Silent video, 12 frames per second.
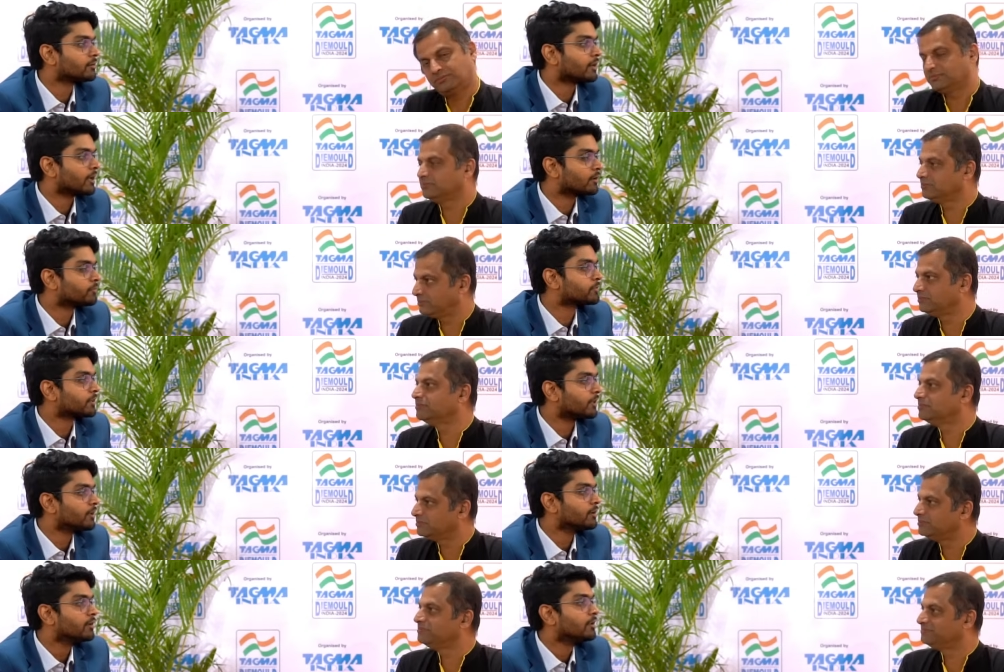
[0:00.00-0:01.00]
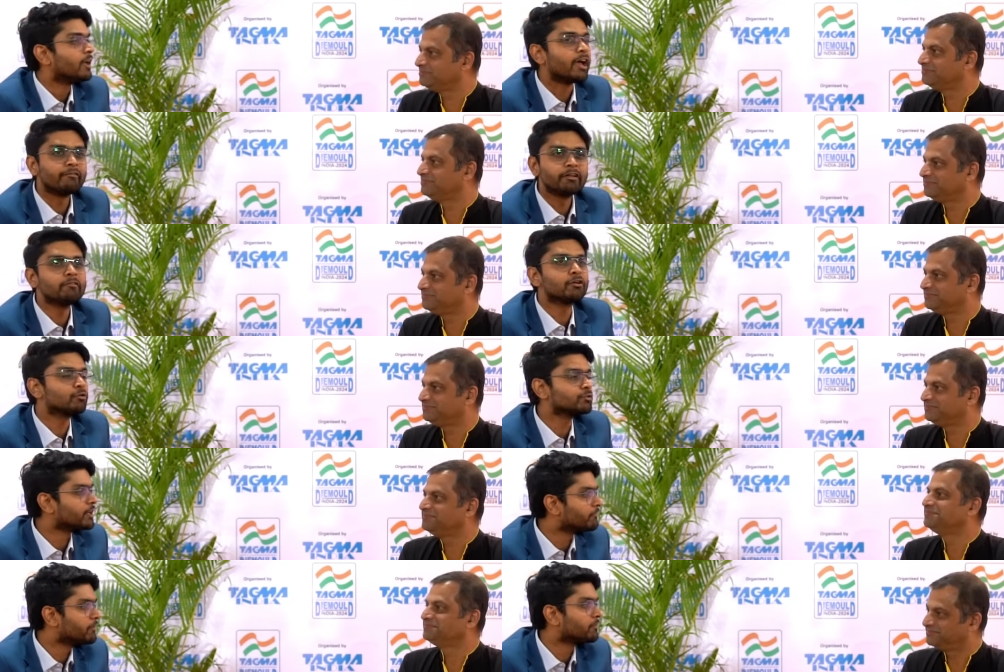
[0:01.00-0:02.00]
Speaker 1: like a thing. Everyone knows
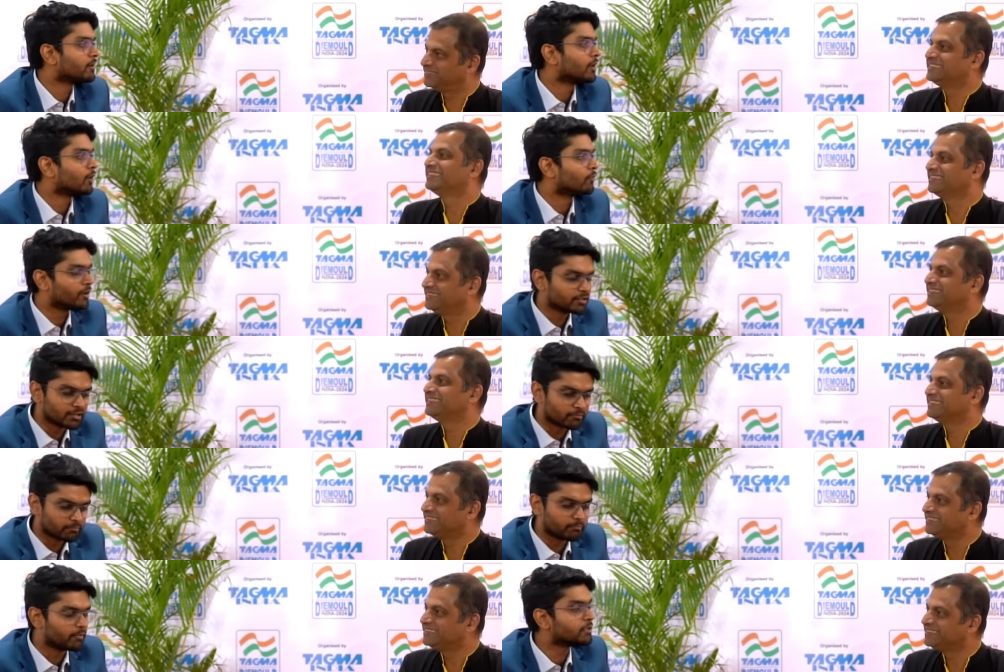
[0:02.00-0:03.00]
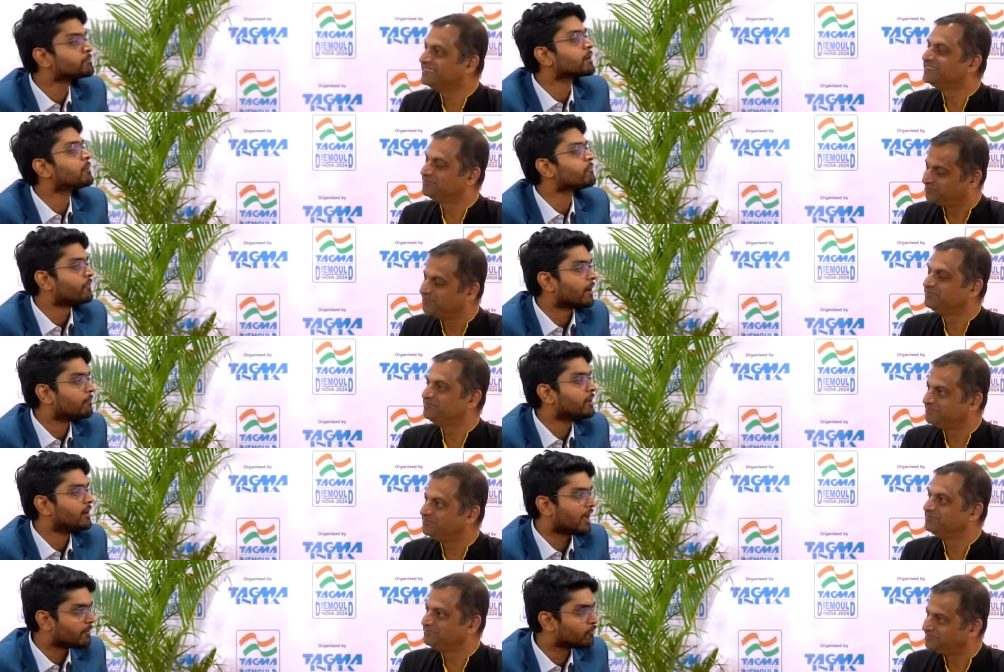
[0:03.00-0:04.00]
everyone now. It is a it's become a
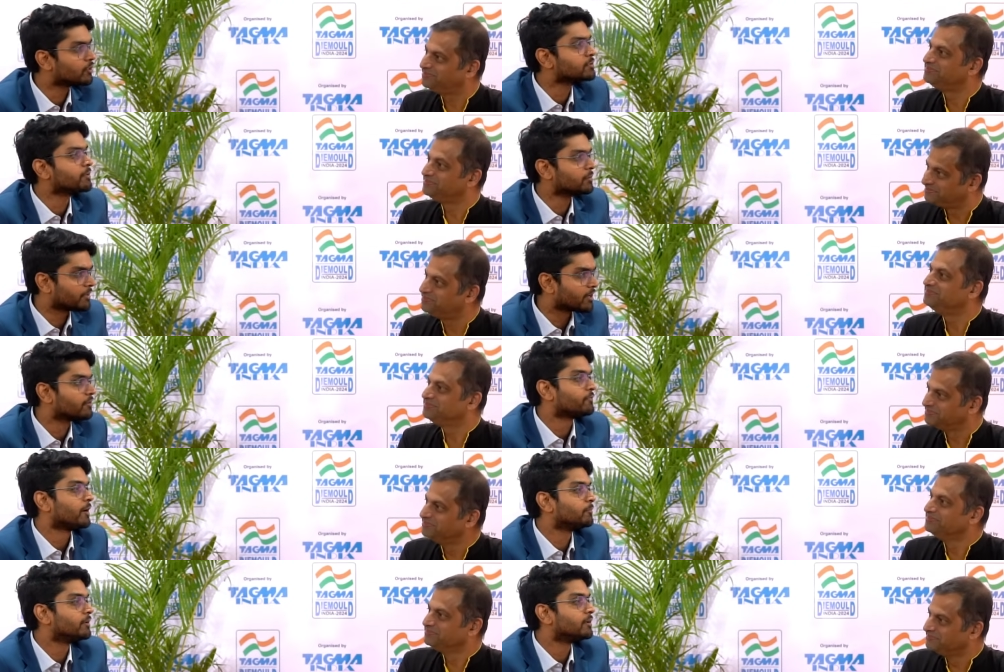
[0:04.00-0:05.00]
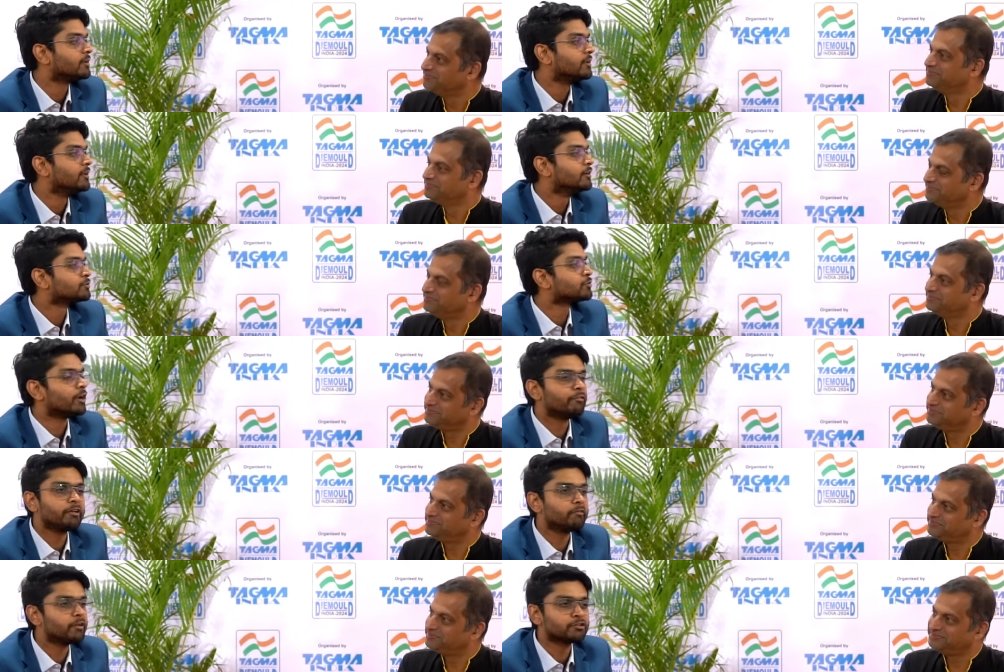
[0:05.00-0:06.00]
family. Die Mold has become like a family. So
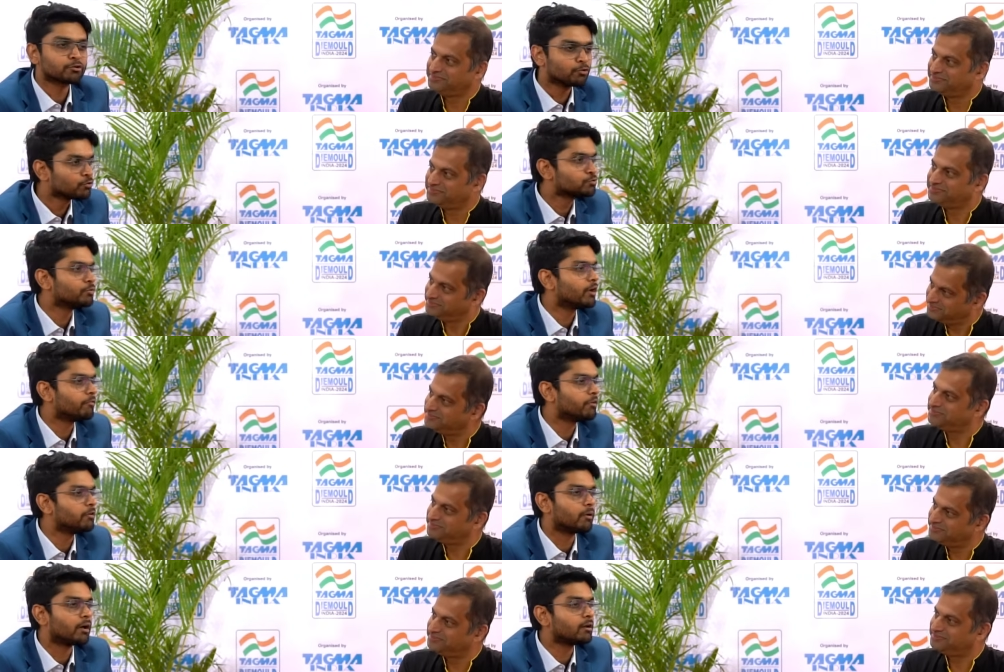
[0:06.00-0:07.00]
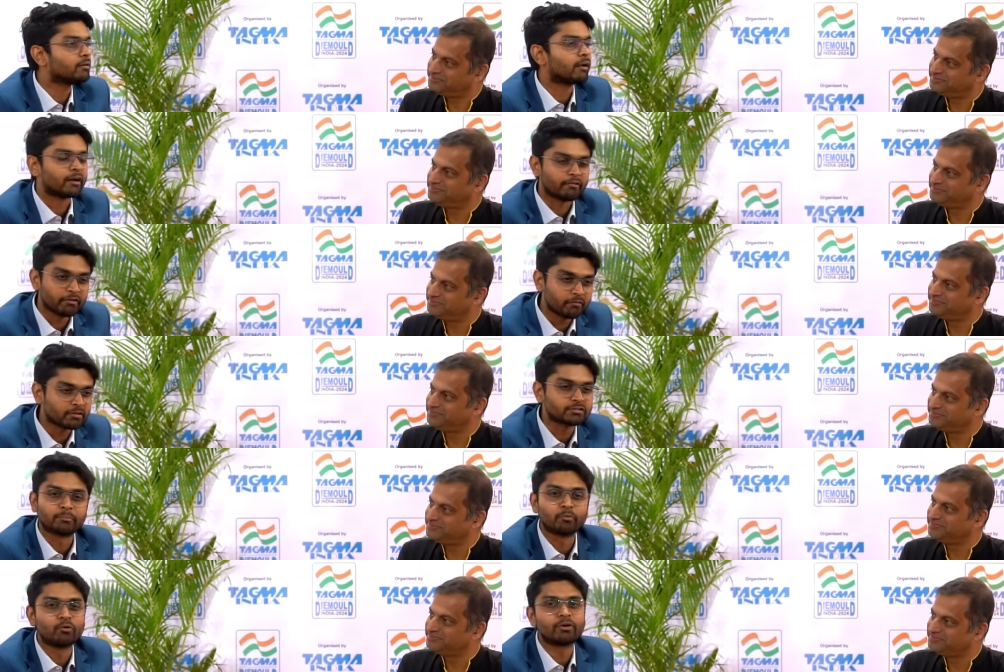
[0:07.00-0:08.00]
everyone is close to everyone and is
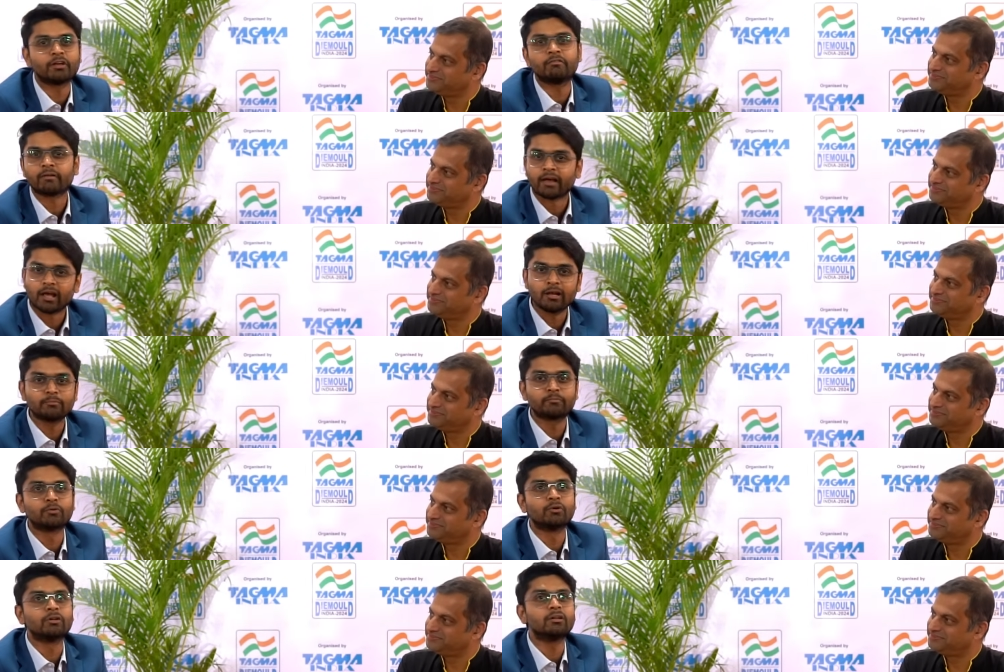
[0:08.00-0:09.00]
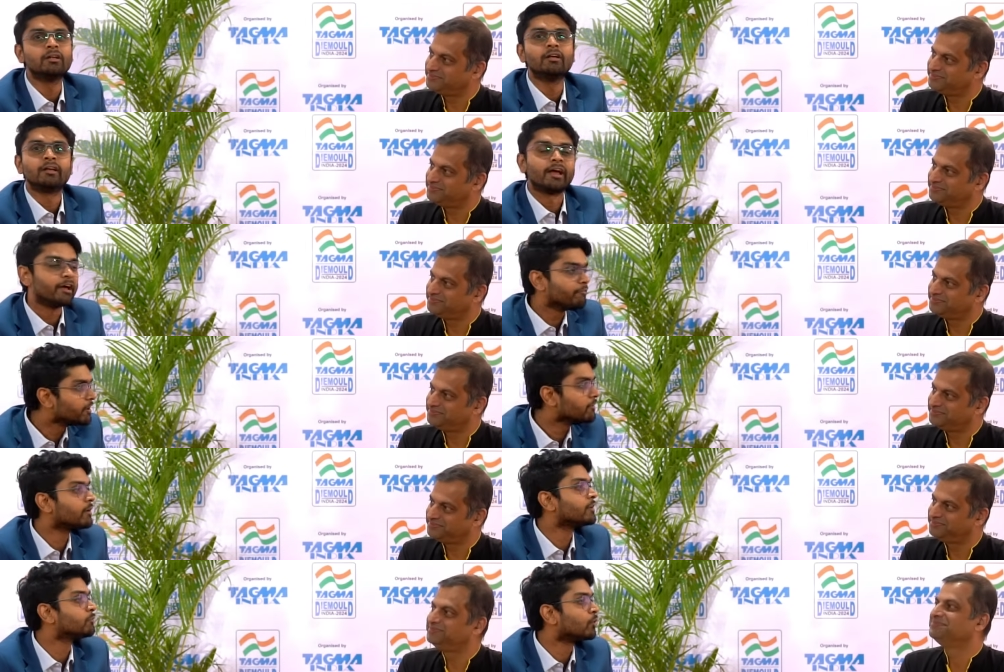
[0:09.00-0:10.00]
supportive, helpful.
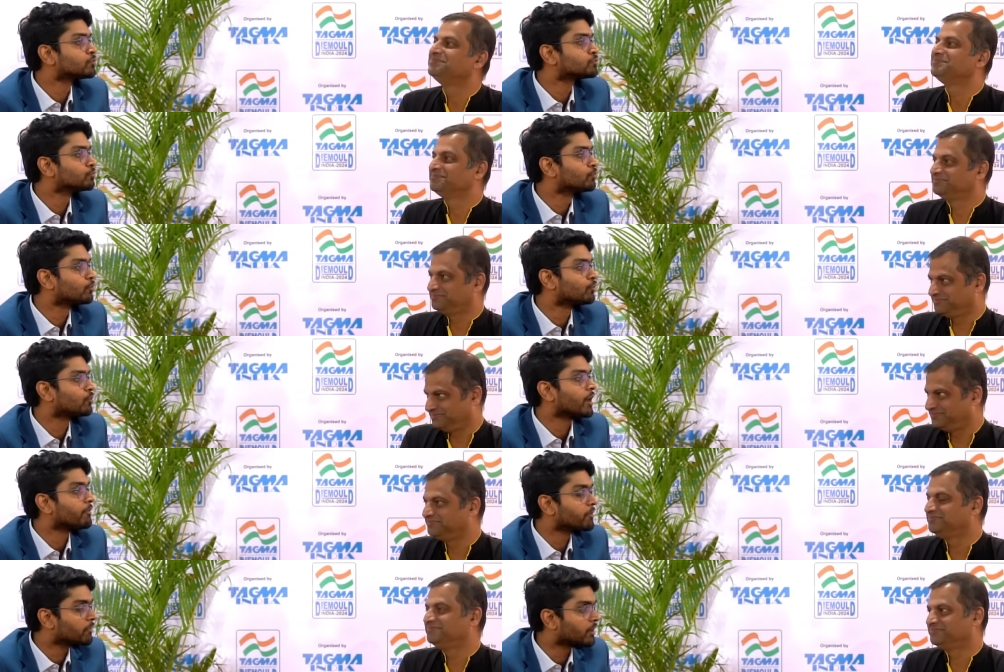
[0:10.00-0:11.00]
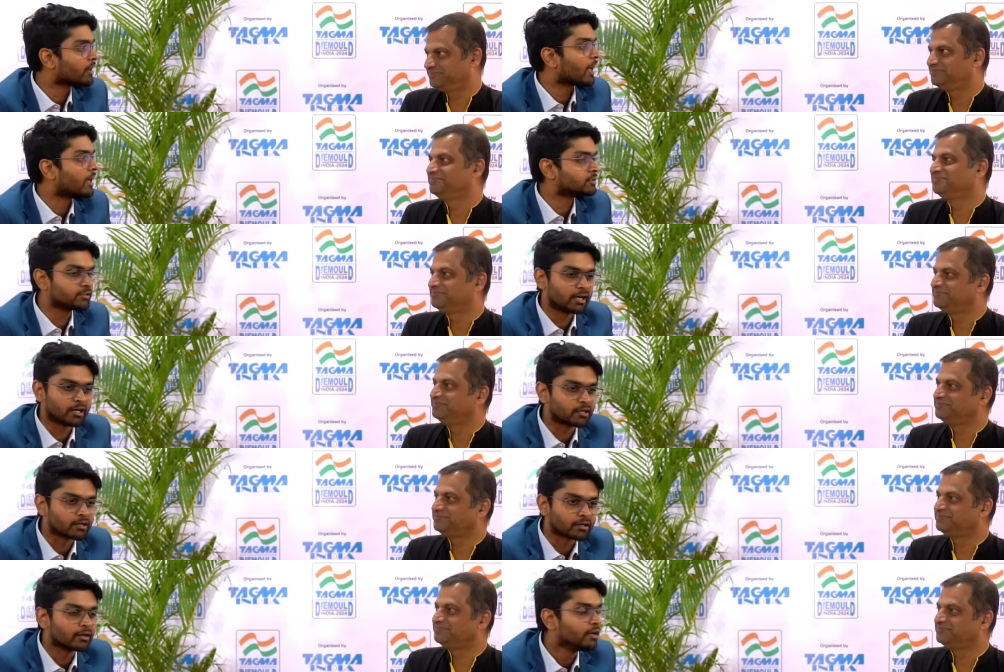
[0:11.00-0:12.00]
Everyone wants to grow. Everyone has that
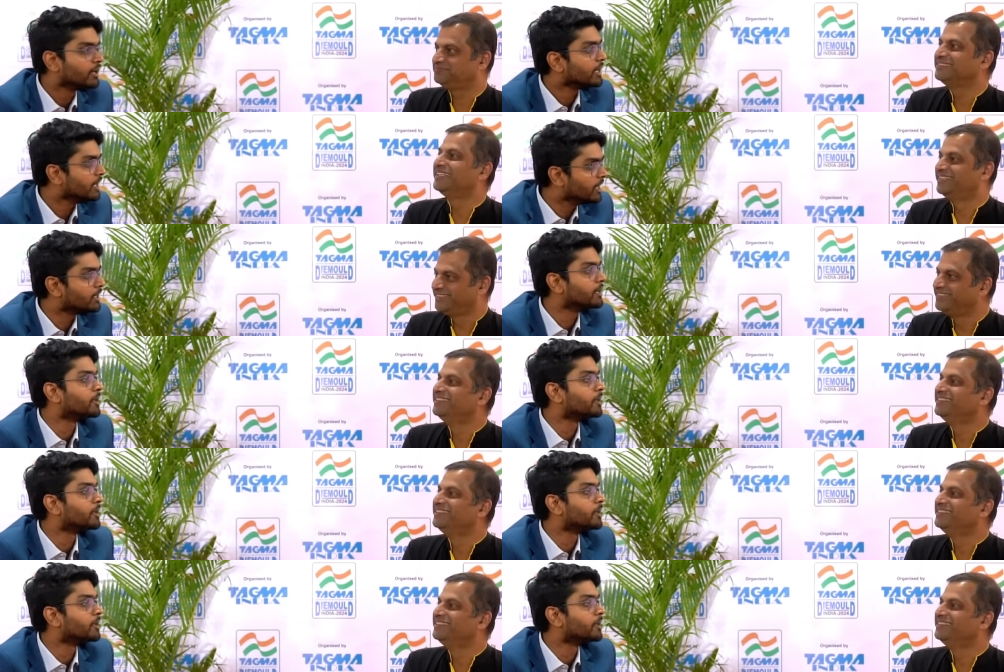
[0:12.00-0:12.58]
uh, heat in